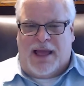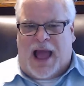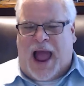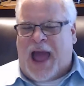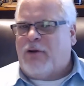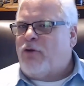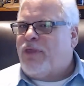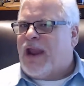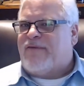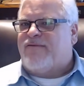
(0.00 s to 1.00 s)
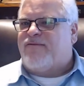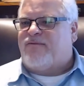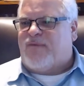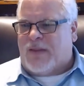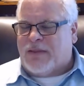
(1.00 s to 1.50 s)
I don't know that I
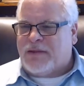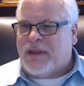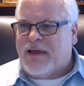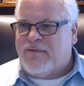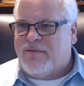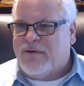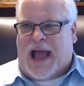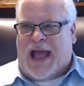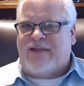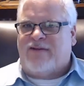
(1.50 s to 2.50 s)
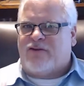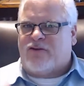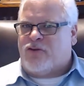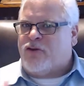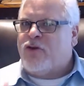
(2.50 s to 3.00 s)
fell in love. I just
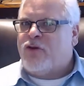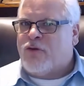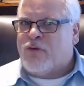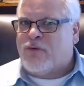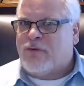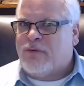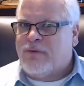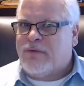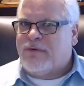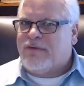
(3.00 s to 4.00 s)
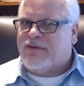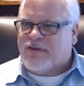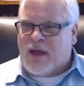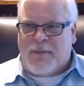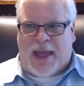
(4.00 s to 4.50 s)
knew
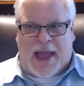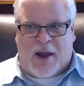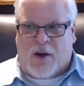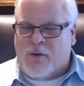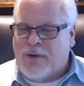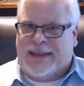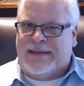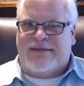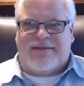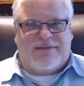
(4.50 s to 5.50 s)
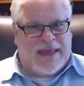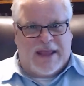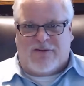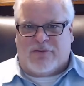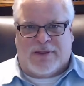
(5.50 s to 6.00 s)
somehow
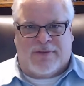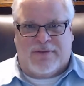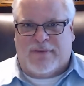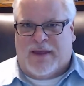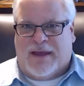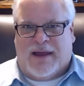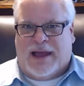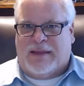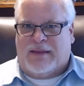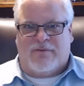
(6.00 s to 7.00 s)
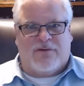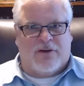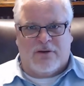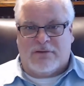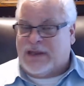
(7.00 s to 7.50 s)
instinctually I loved
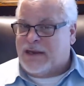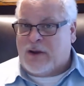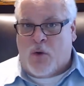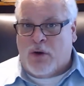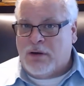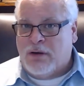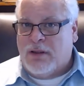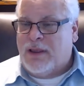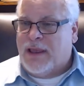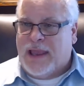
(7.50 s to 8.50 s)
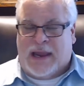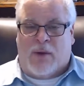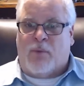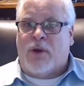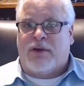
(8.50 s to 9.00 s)
her, didn't know her, and
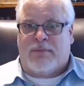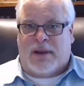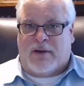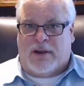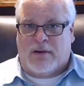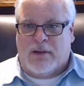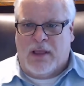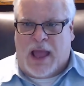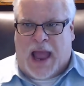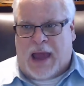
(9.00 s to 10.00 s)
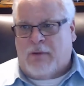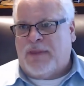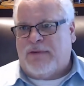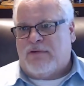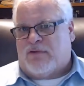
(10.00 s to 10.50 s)
I wanted to marry her. I don't
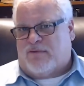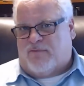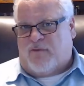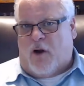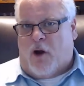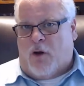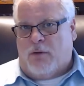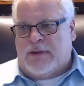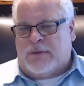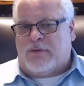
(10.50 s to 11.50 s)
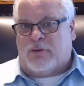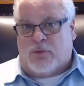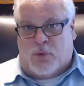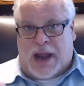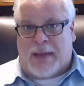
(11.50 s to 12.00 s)
think it was a fall in terms
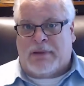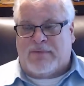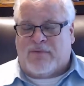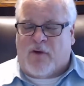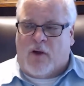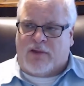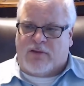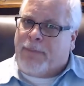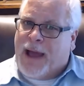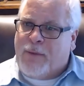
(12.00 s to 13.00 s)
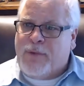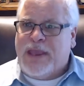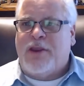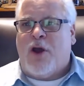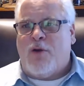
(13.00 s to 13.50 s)
of what I believe fall is. But
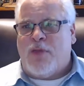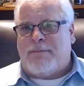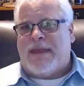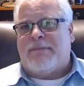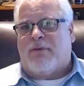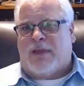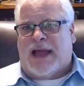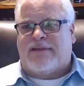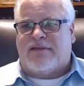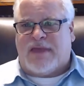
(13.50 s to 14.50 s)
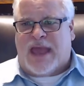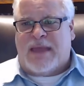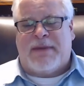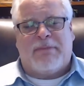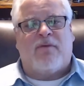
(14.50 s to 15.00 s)
we know that people like to
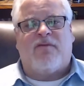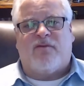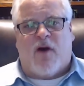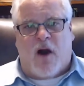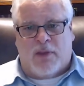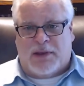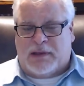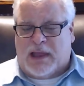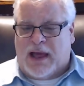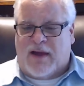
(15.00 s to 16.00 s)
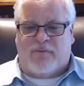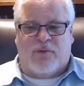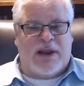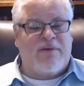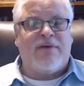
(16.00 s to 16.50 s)
say people fall in love.
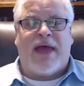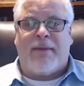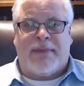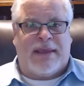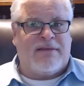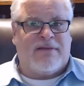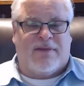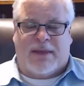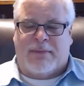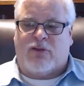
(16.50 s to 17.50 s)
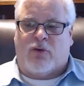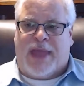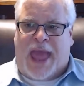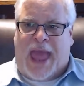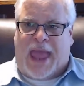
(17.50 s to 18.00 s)
Whatever that means to them, it's
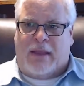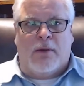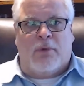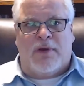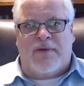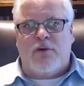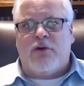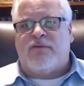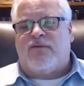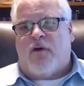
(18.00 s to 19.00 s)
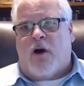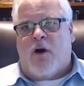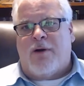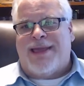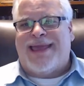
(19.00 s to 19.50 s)
okay. Well, if you can
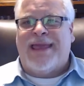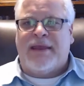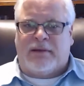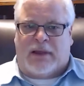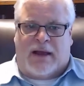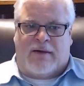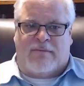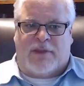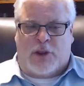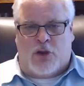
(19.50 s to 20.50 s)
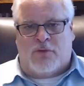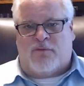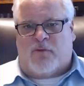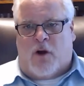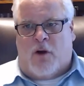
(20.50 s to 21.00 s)
fall in love, then you can
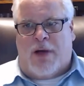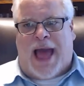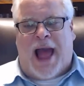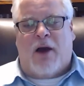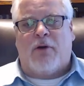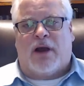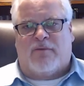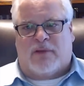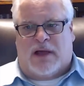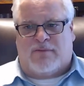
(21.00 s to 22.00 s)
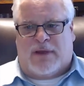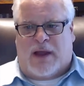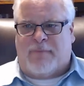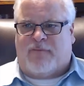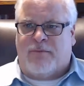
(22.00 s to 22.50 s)
fall out of love. Now,
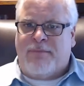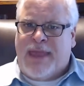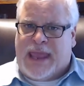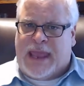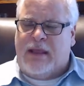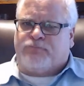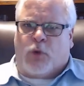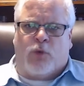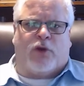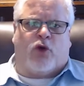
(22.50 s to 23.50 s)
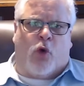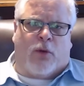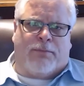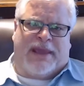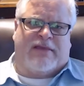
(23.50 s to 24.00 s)
for me, one of the
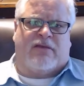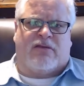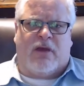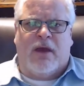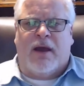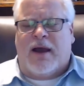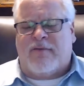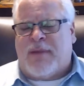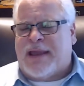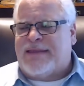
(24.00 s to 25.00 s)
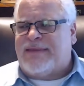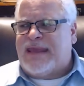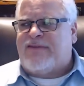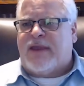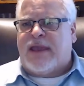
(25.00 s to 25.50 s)
core pieces of my
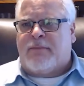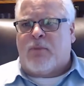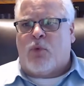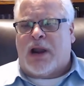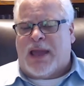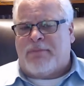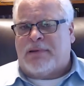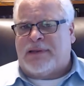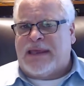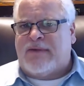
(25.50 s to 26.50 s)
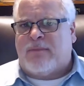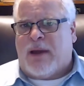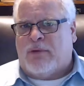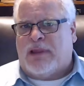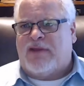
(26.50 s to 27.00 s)
teaching and what I believe
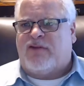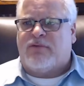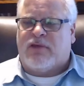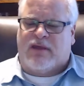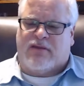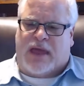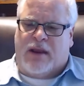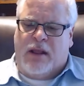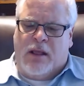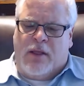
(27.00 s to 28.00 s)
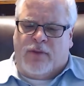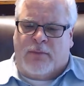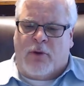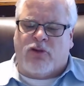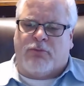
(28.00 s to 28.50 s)
about relationships is that the
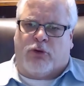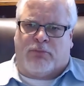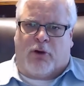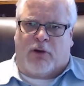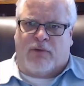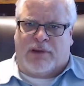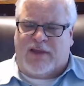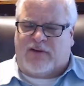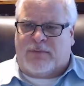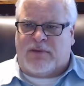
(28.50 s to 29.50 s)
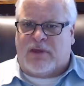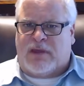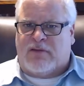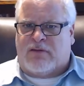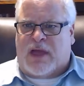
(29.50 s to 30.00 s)
most important part of a relationship
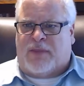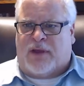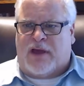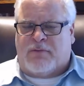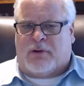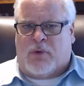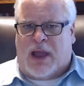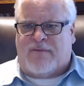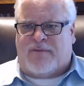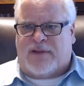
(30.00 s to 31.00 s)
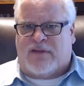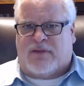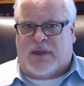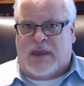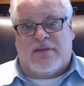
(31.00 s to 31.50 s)
is not the husband or wife. It's
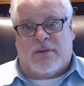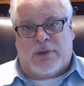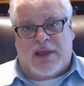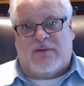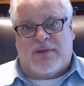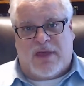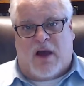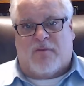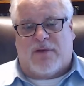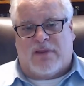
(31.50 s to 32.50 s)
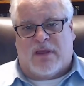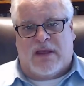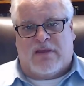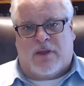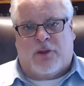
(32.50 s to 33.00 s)
the relationship itself. It's
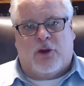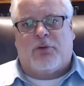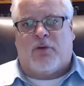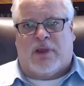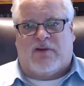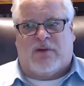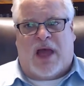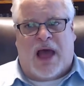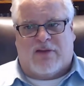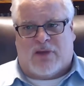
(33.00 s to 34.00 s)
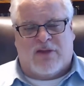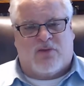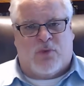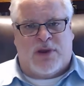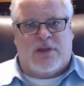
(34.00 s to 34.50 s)
the third part of the relationship.
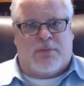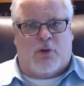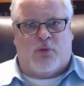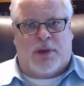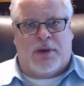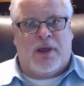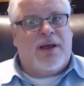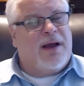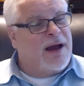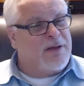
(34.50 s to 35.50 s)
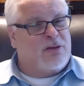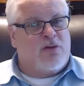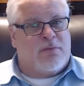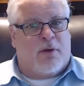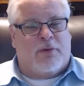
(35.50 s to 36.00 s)
Us wins, you both win. Us
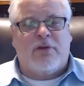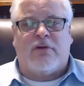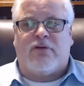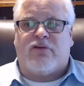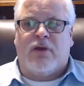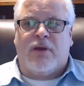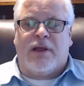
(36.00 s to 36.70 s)
lose, you both lose.